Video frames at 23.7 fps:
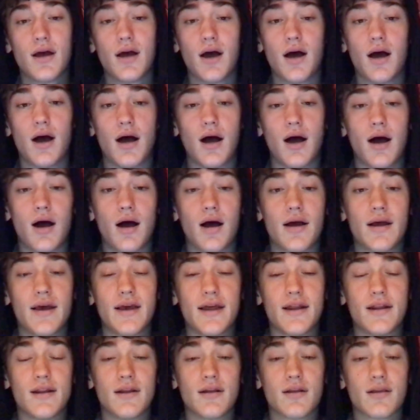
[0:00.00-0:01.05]

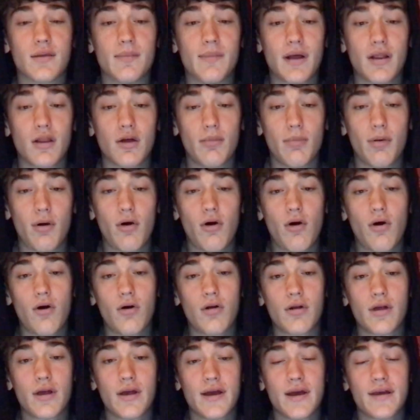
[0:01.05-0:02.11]
and LaMelo
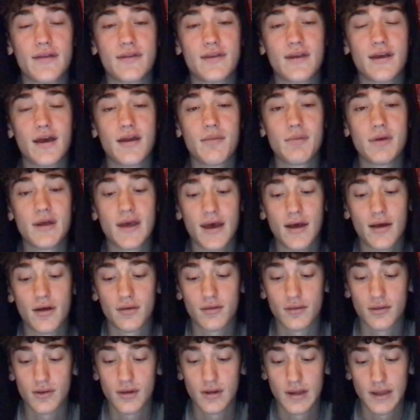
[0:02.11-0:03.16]
Ball at the
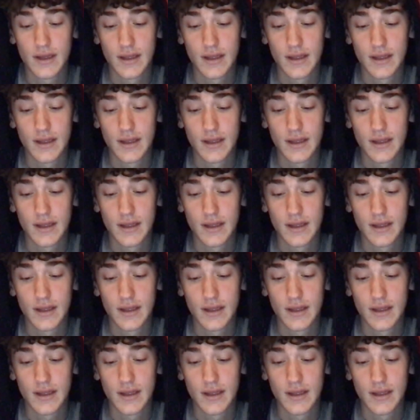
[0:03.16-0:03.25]
NBL